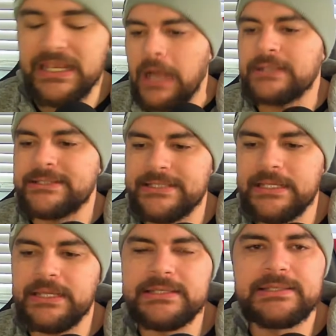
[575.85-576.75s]

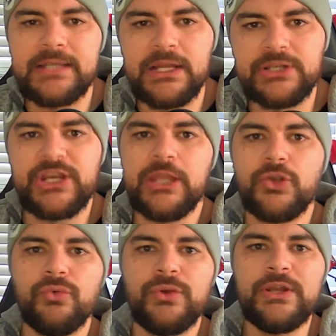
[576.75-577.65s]
Passing is such a
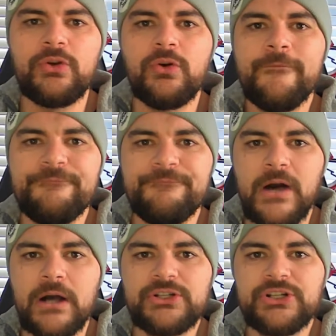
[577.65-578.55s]
critical
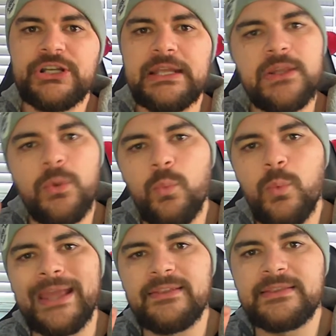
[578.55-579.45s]
function in the
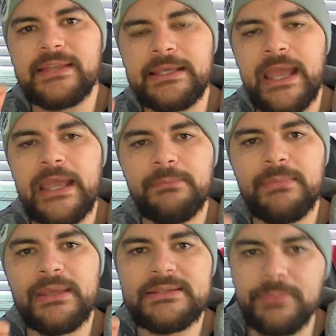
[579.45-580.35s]
way that the game
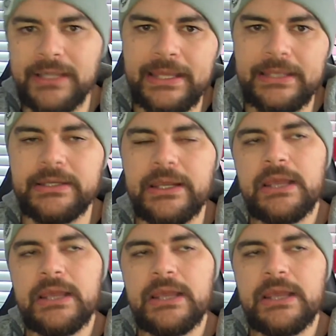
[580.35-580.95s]
is played.